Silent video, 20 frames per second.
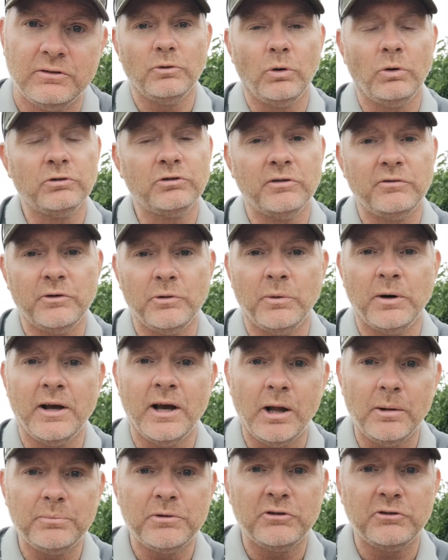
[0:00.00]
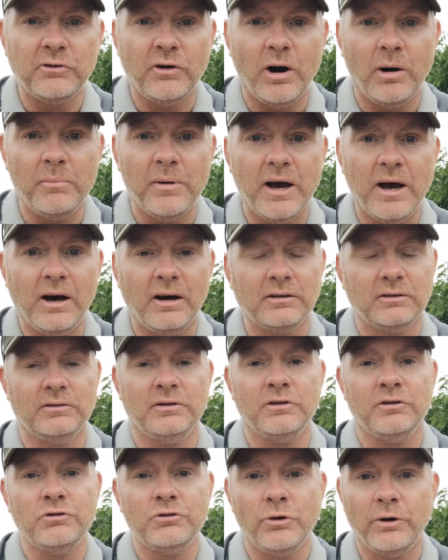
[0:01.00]
Also, if you want to help this farm out
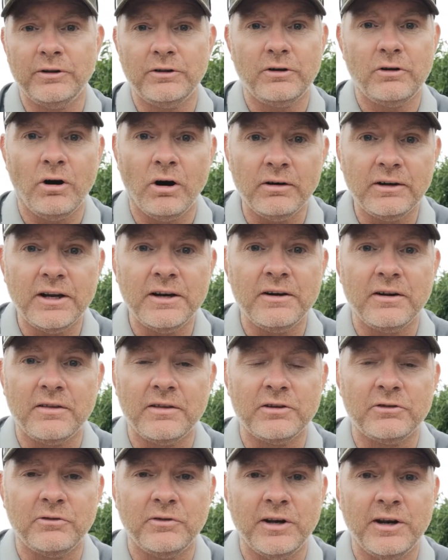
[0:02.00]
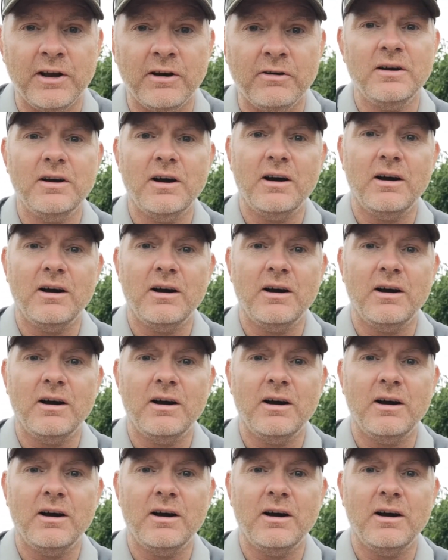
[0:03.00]
and enjoyed the content of this video,